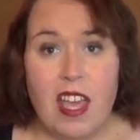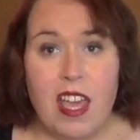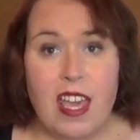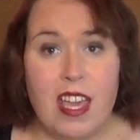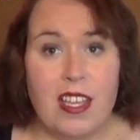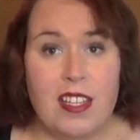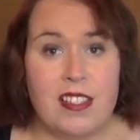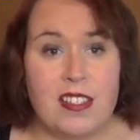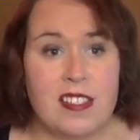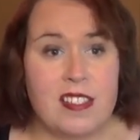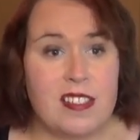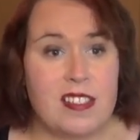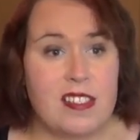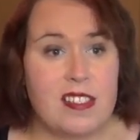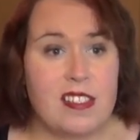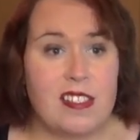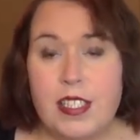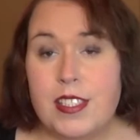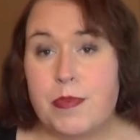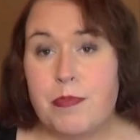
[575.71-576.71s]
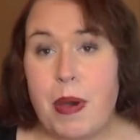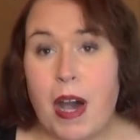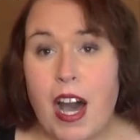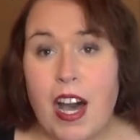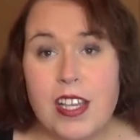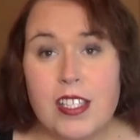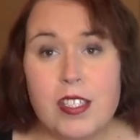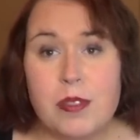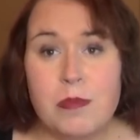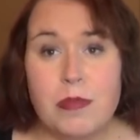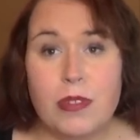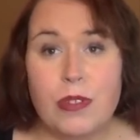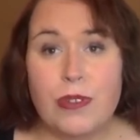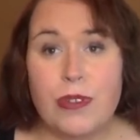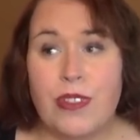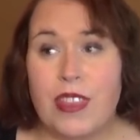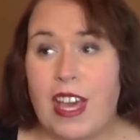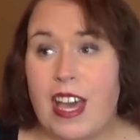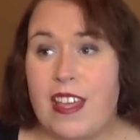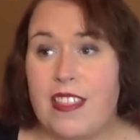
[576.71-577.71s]
it's it's
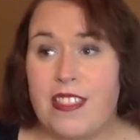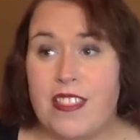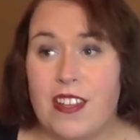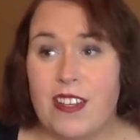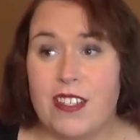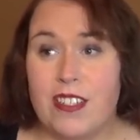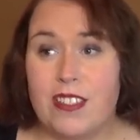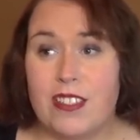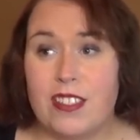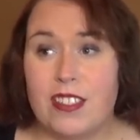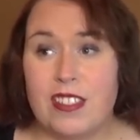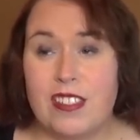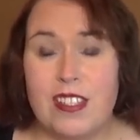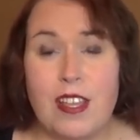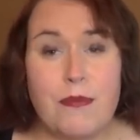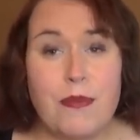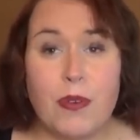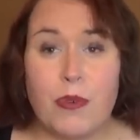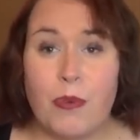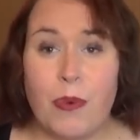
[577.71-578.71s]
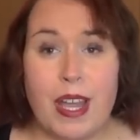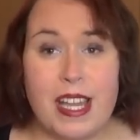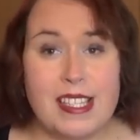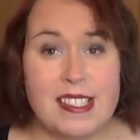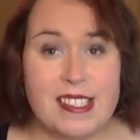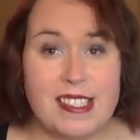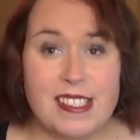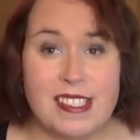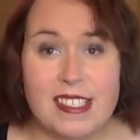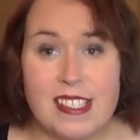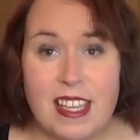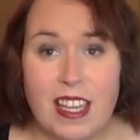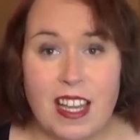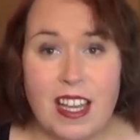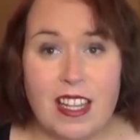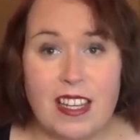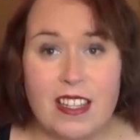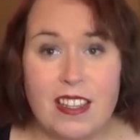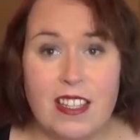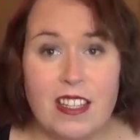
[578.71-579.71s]
possible that there's different ways to see
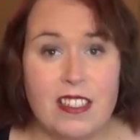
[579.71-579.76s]
it.